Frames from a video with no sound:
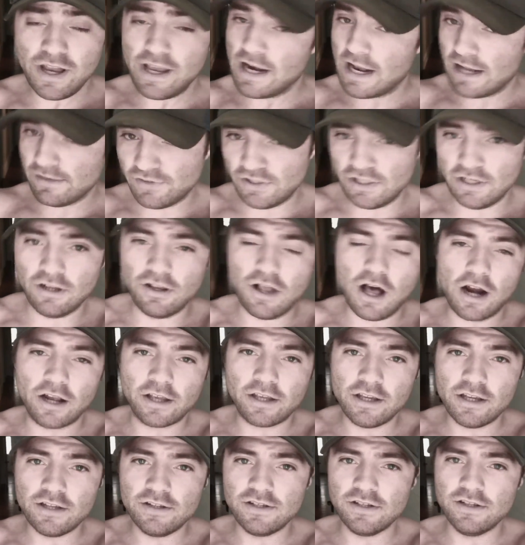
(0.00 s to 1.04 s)
I've seen a lot of
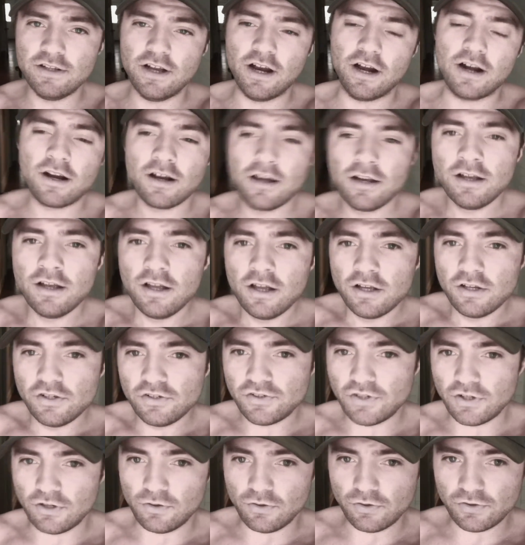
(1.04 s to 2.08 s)
kids in there.
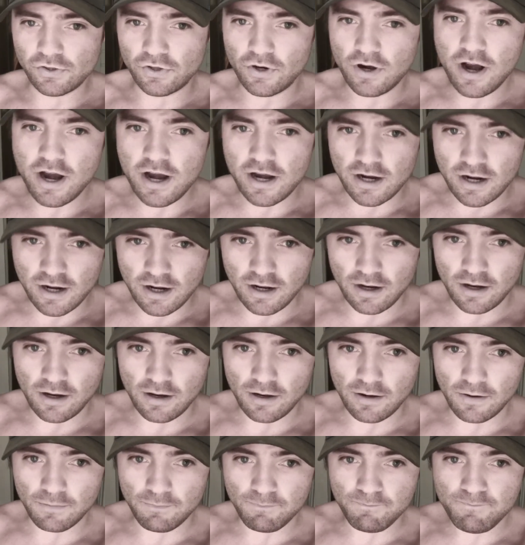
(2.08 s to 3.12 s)
So it was great.
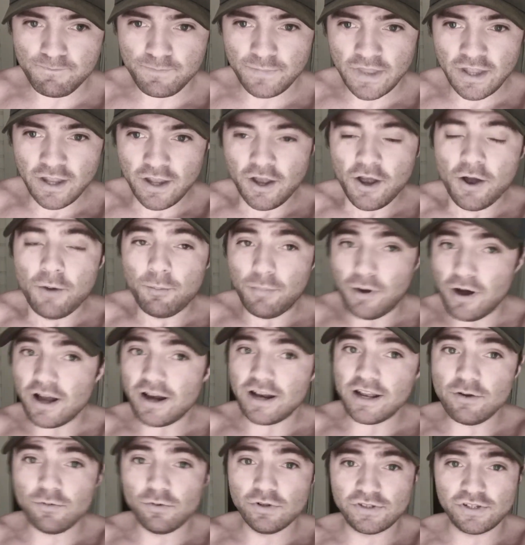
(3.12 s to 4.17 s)

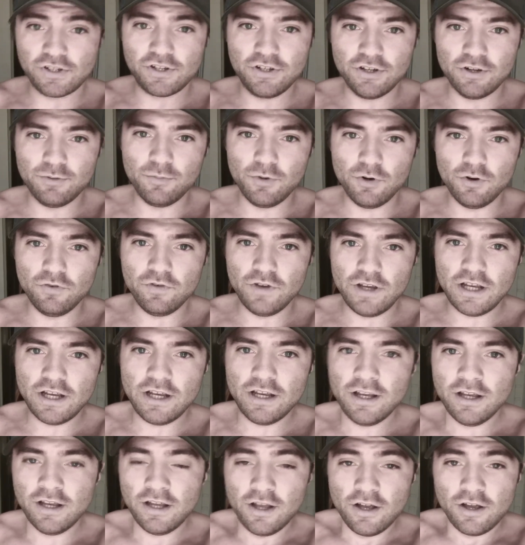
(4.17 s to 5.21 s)
But it was a good
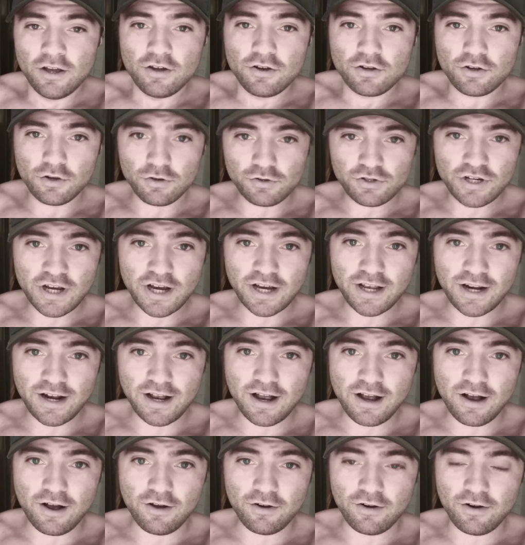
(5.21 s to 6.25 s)
movie. Go check it
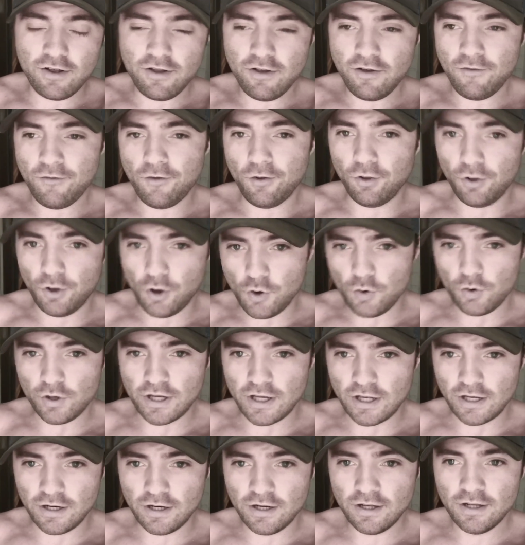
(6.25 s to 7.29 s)
out.
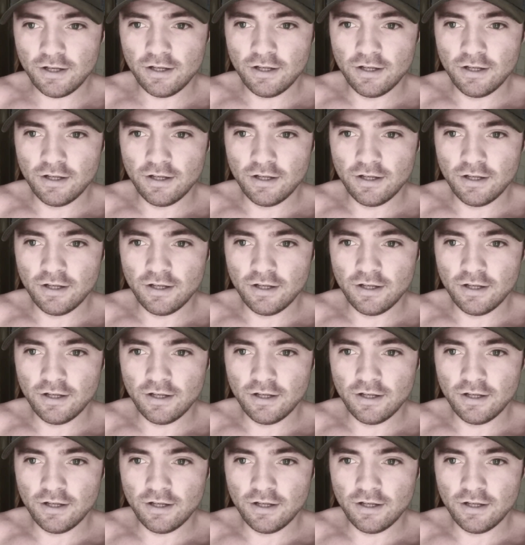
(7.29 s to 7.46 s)
Logan.